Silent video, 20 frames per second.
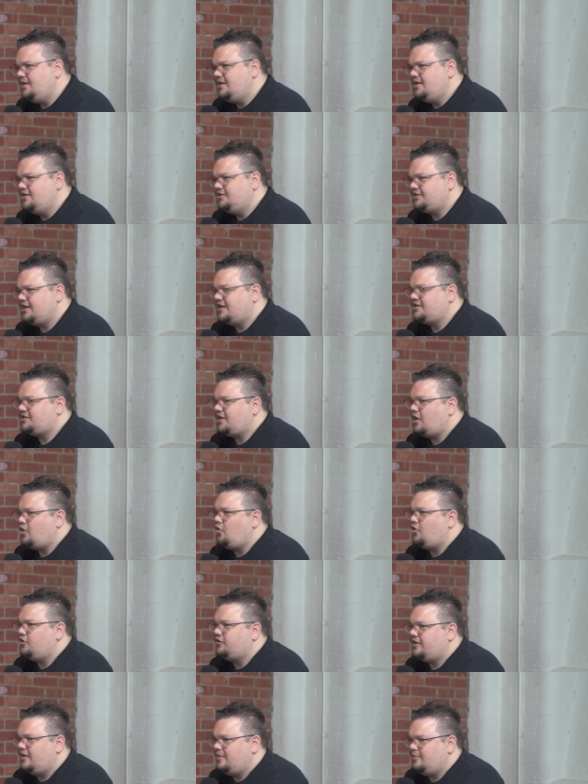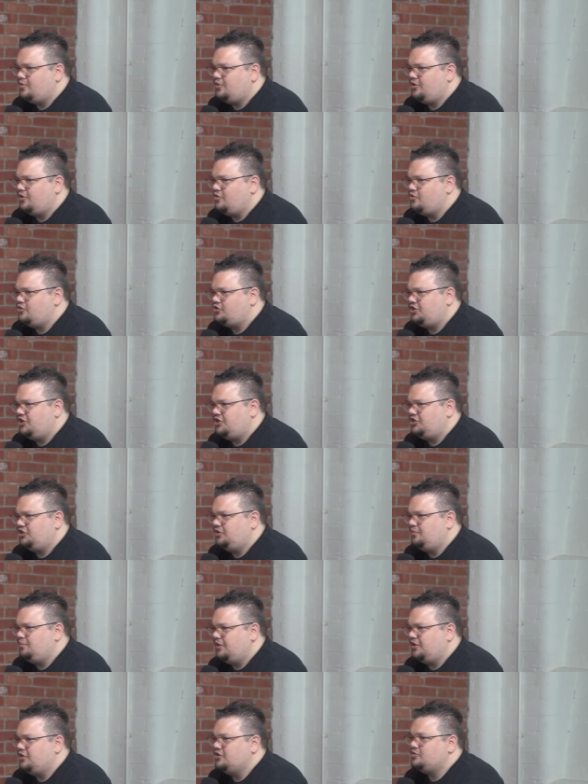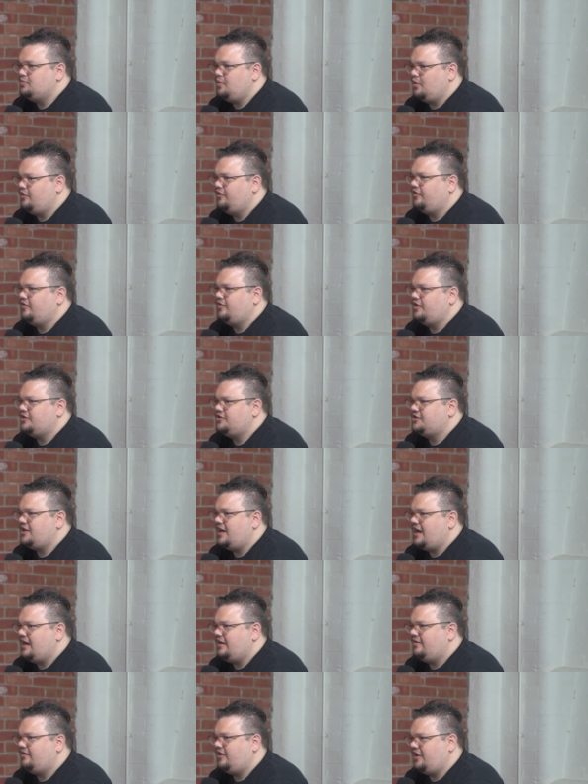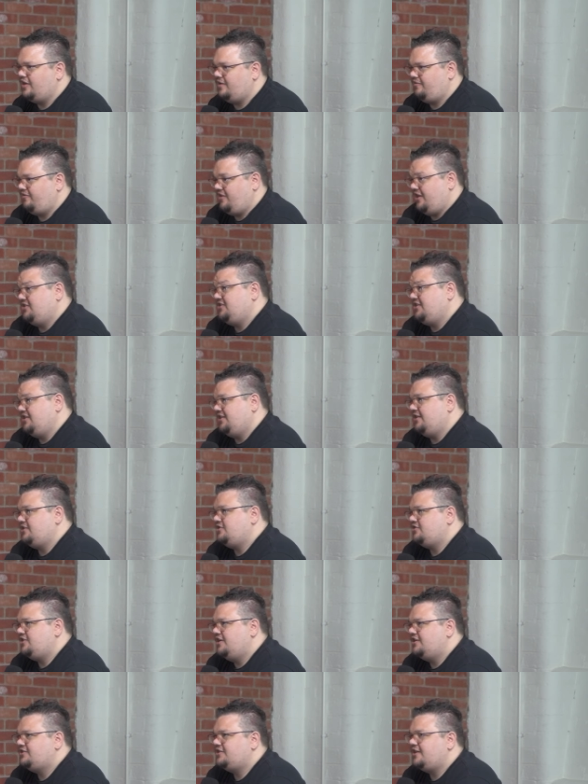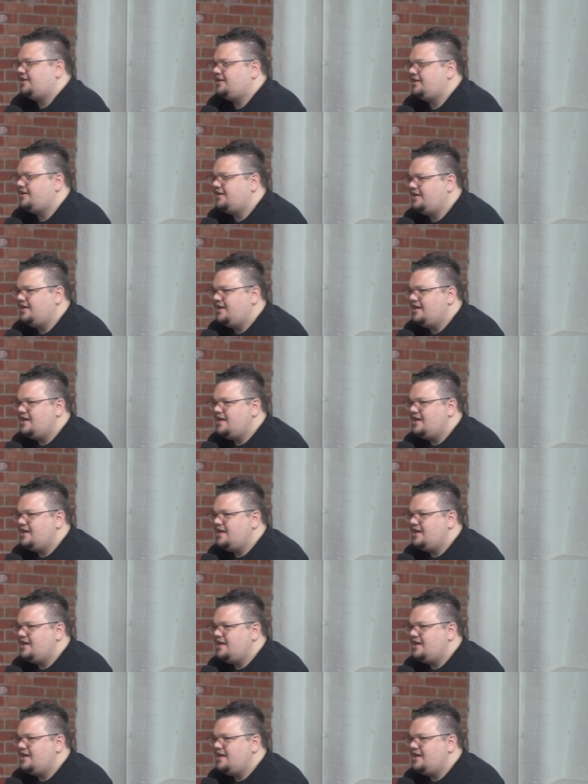So that's a hot table negotiation because both of us have a vested interest in it. Mm-hmm.